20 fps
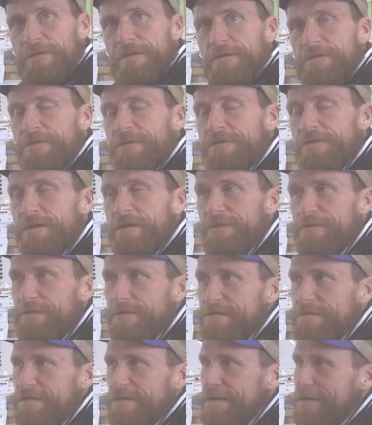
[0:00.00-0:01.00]
We do
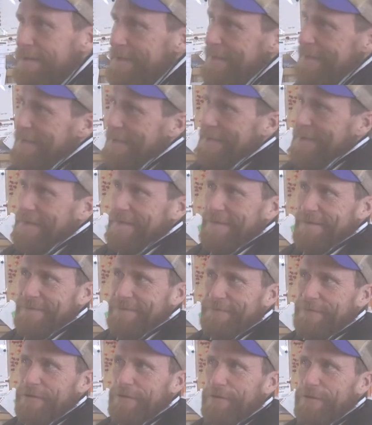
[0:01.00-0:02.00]
retrievals. Yeah.
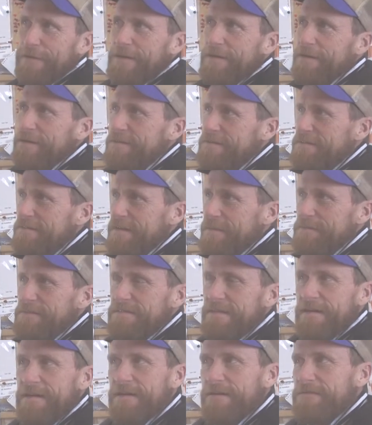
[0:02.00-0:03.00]
Four-wheelers
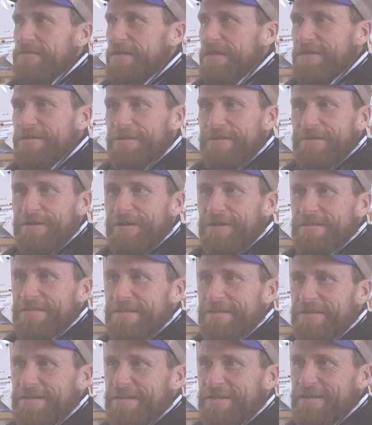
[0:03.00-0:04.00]
themselves, I couldn't
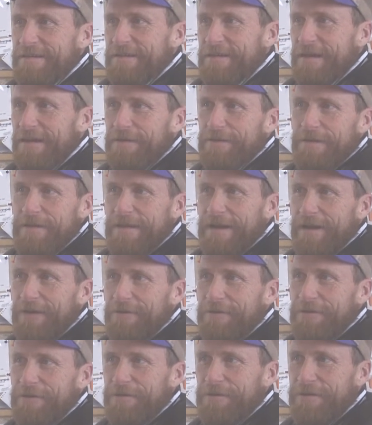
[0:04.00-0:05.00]
honestly tell you. I quit
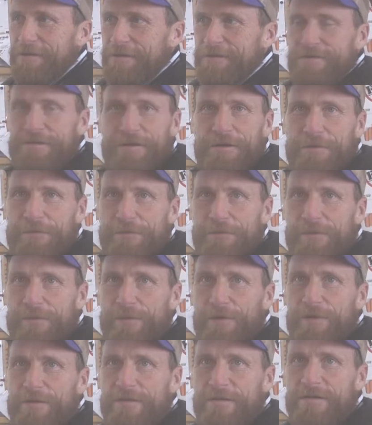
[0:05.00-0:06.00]
counting two years ago when we
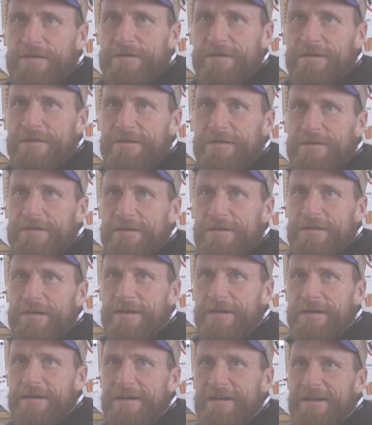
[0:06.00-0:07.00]
broke a hundred.
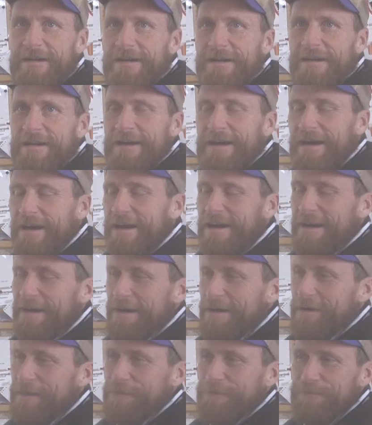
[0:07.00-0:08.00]

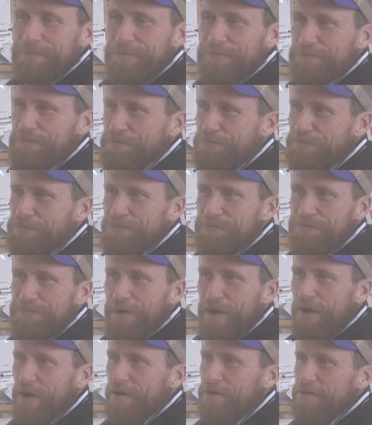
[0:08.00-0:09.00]
Um,
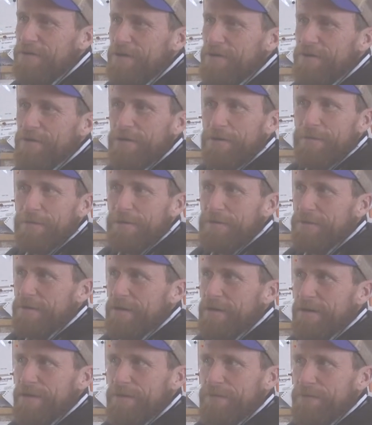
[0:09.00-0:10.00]
all total
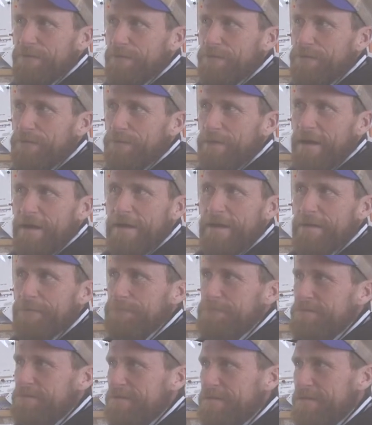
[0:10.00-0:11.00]
between
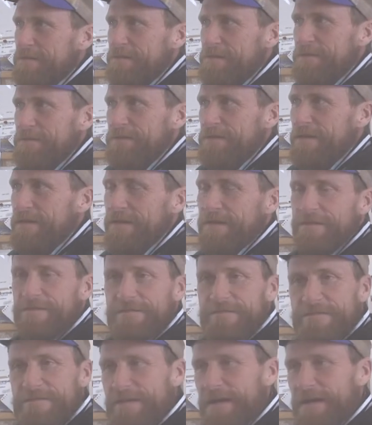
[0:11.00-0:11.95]
pickups and vehicles,